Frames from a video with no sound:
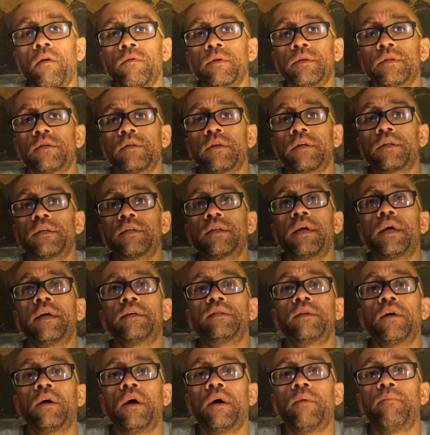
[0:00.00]
always thinks he
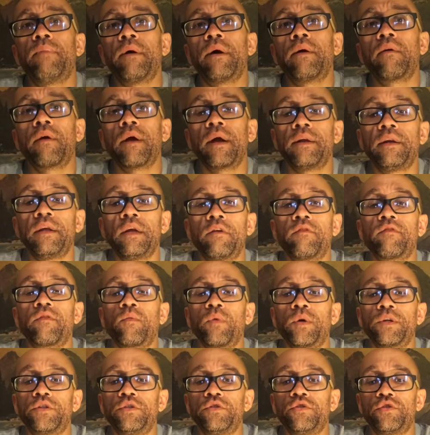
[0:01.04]
has a better idea for
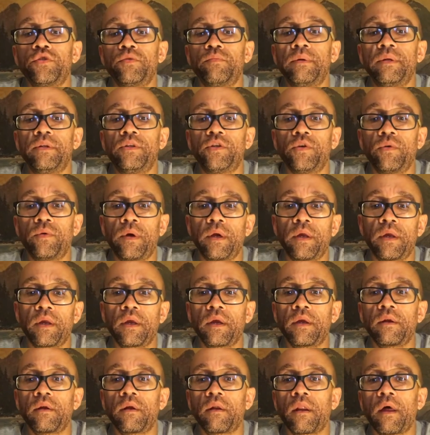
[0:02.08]
what you should be
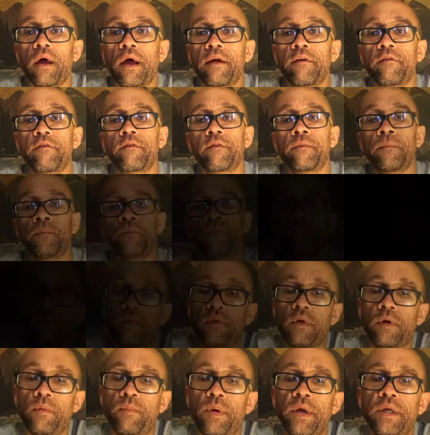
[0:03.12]
doing in your life.
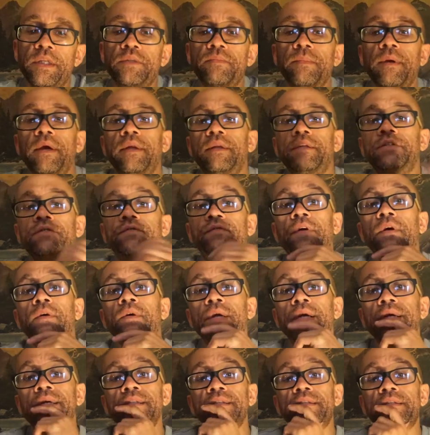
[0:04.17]
The pitchman is
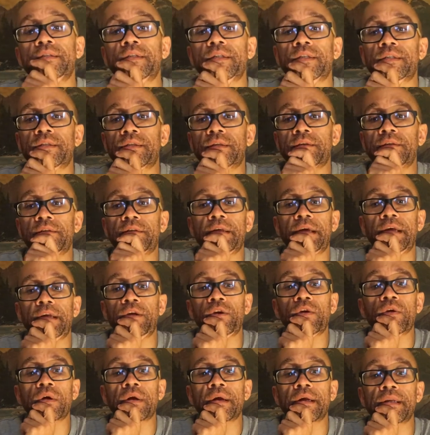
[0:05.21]
very insistent that
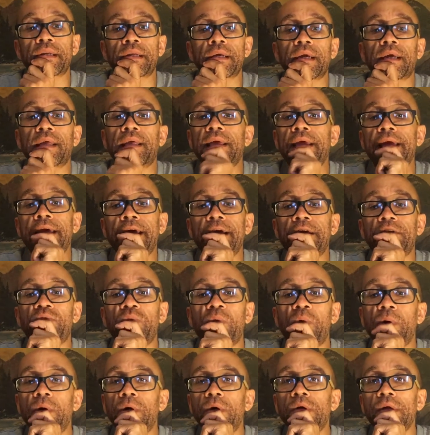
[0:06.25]
your idea
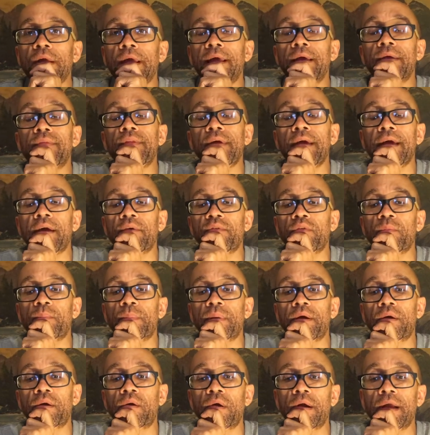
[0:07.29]
can't work and they have a
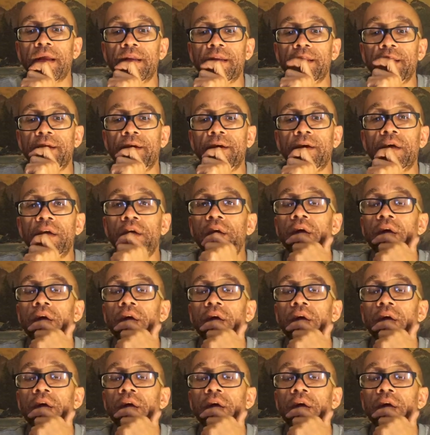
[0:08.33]
better idea.